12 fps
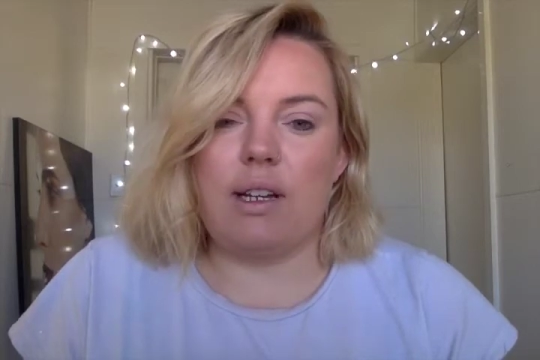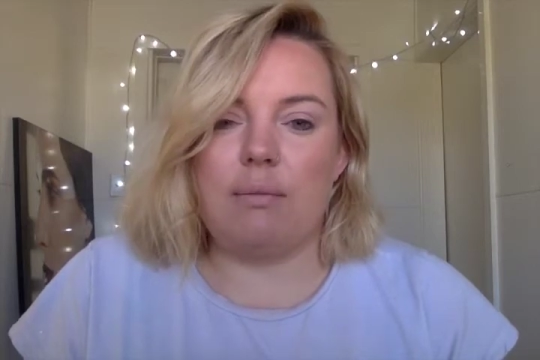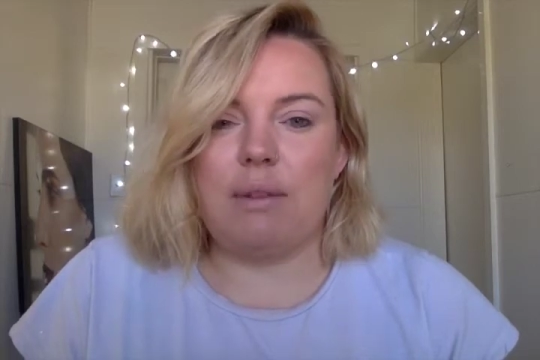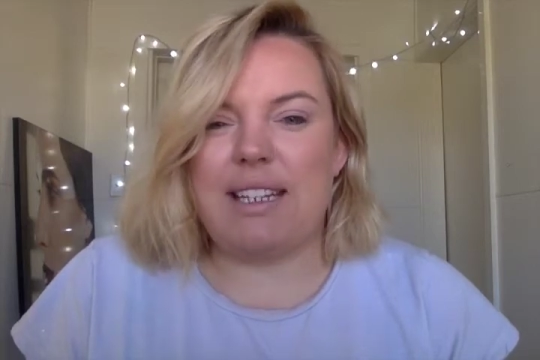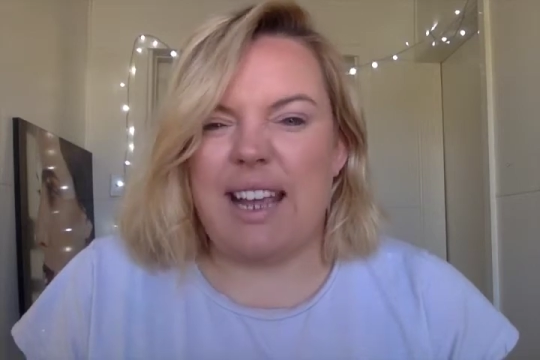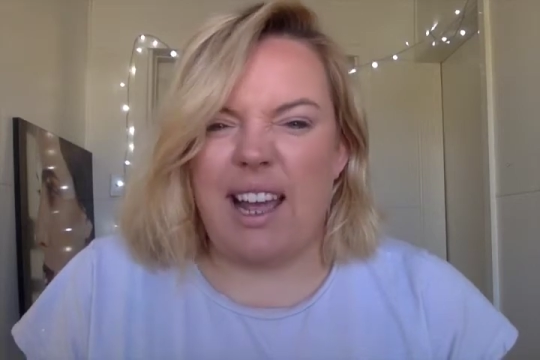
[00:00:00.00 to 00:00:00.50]

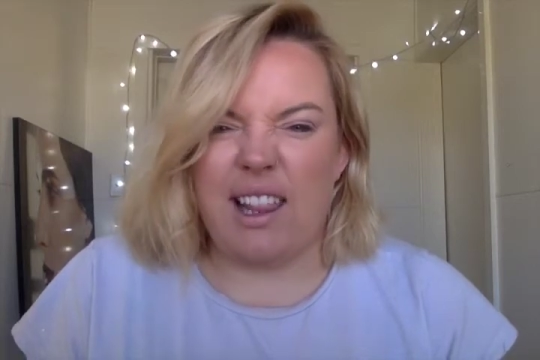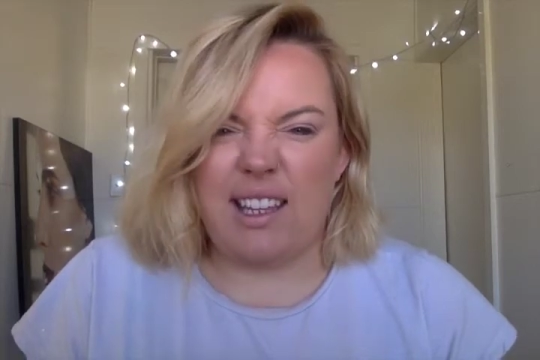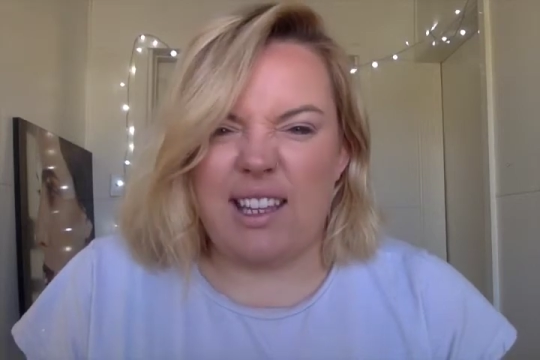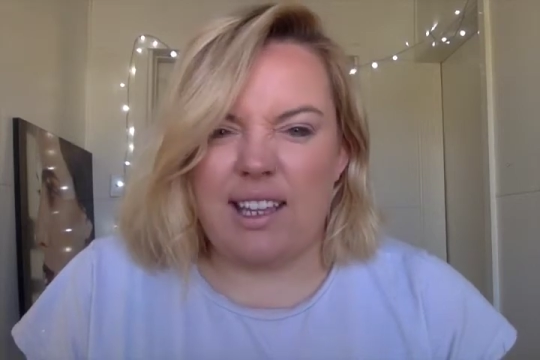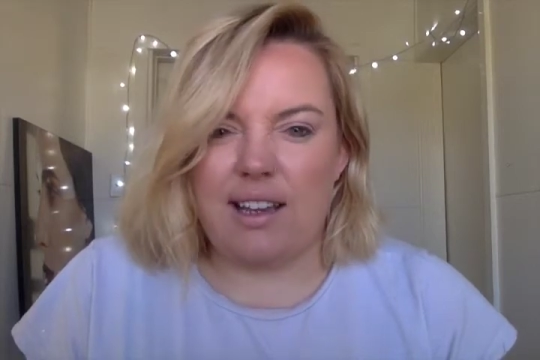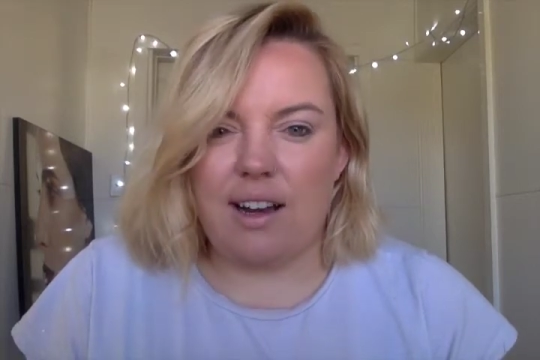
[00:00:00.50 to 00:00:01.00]

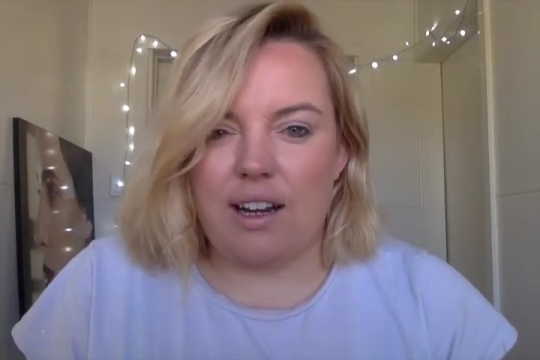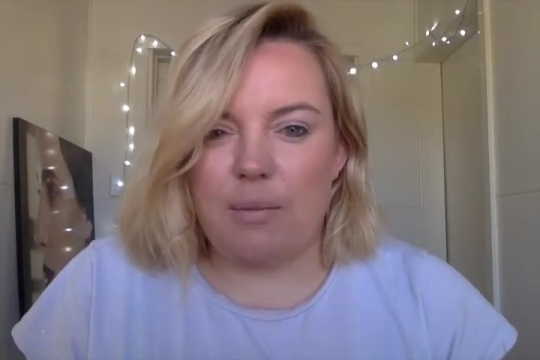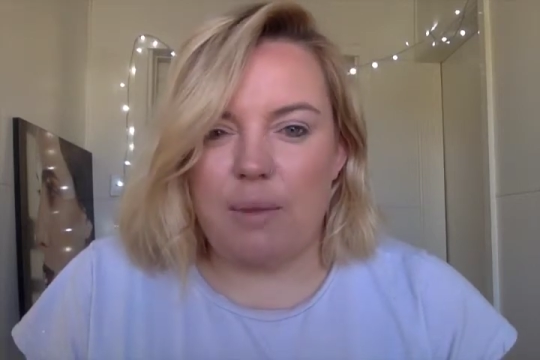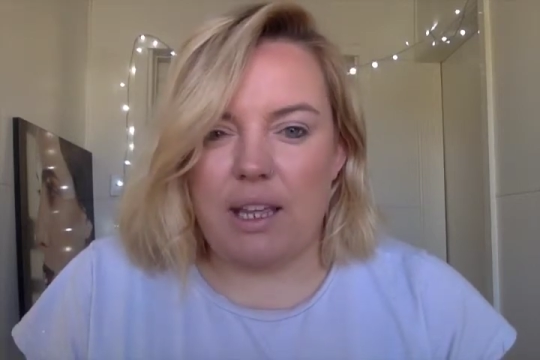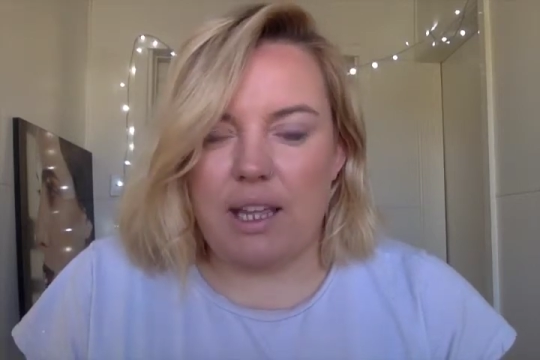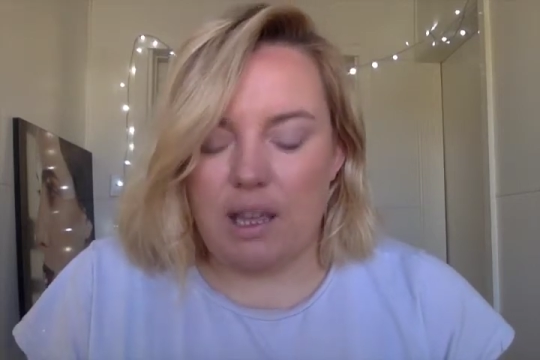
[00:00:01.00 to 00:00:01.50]
metallic-y kind of
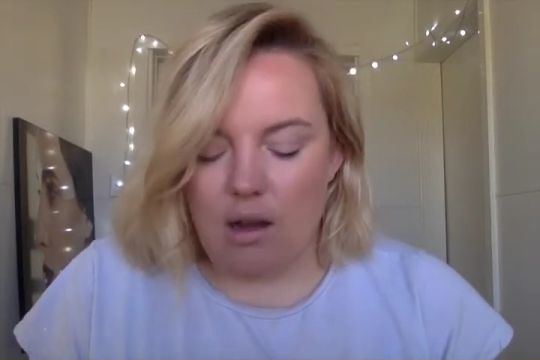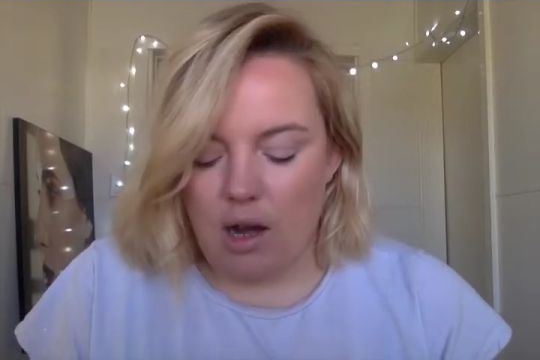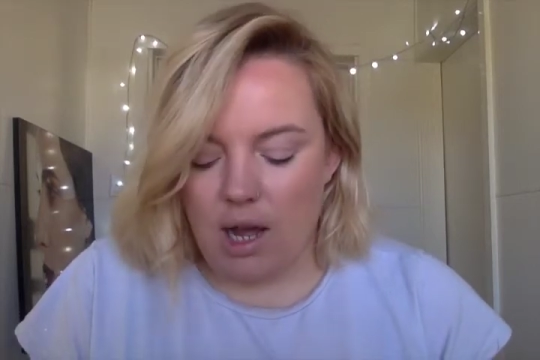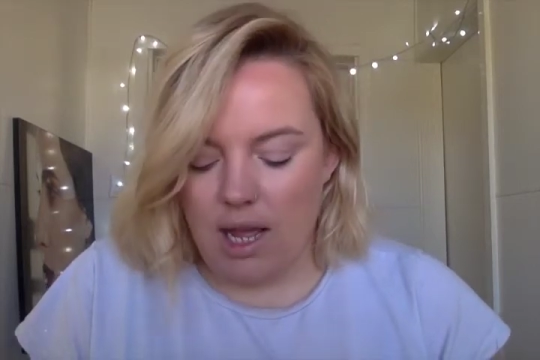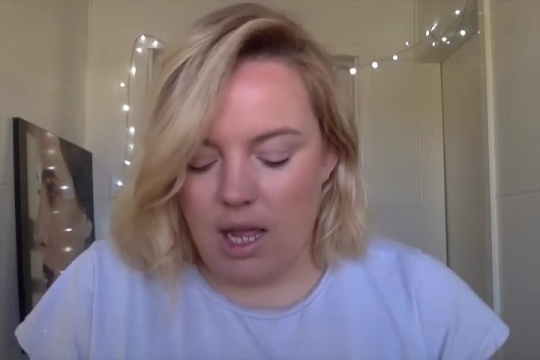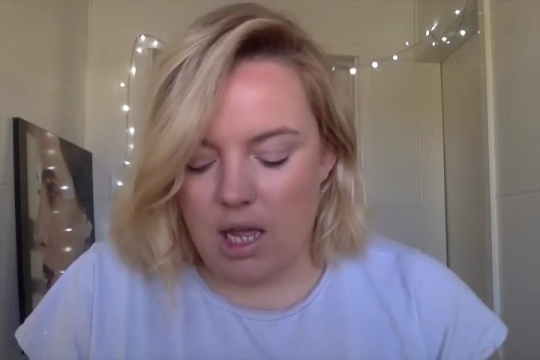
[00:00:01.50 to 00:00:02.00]
pinky
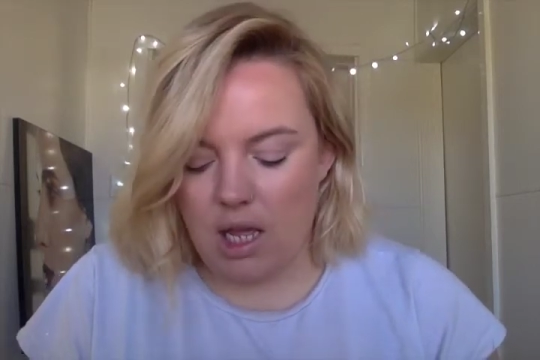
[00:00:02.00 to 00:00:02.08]
eye.